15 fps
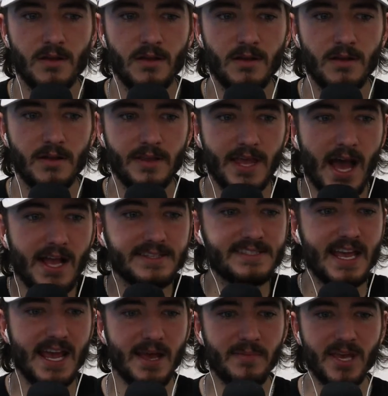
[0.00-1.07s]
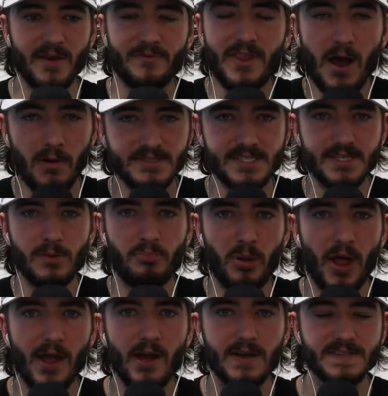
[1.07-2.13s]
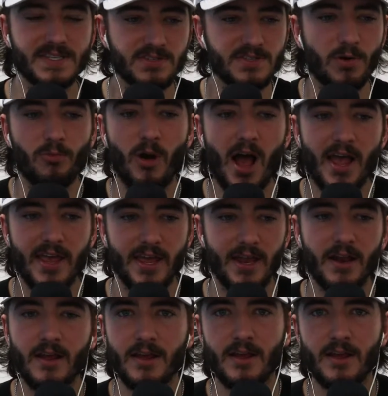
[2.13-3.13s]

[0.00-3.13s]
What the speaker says: Yeah, Tammy, if that was in the playoffs, there's a riot.